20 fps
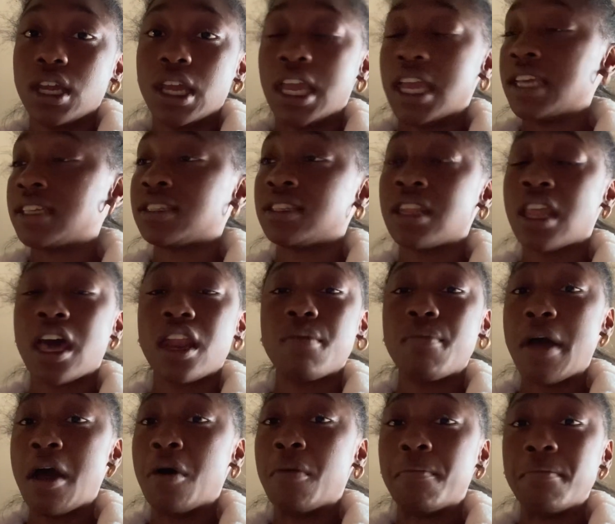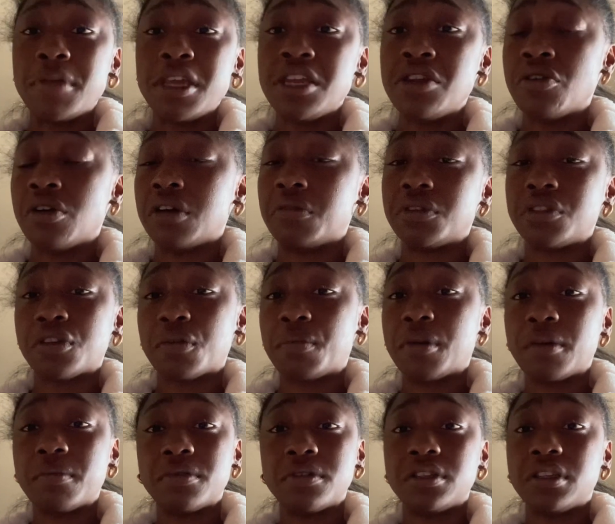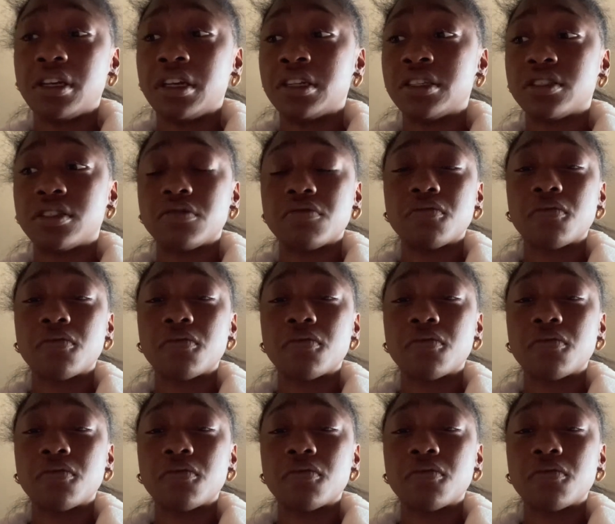It's not about me knowing what your purpose is.